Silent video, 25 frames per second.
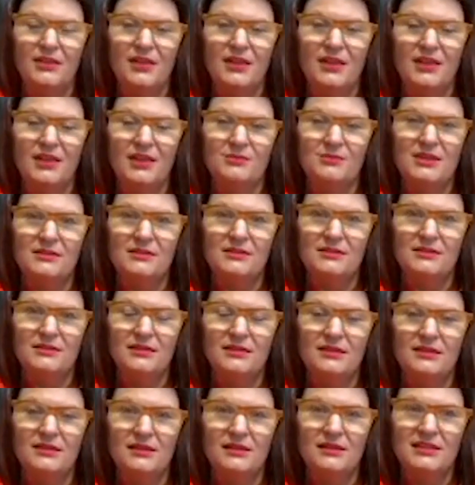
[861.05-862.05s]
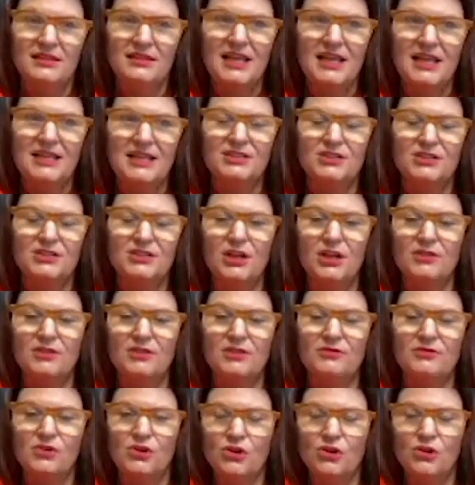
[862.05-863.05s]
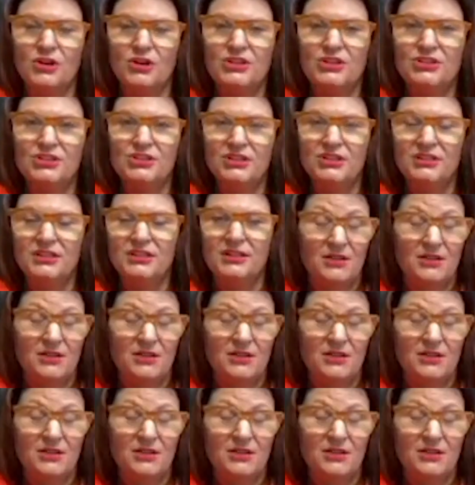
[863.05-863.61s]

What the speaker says: I mean, it takes a lot of courage.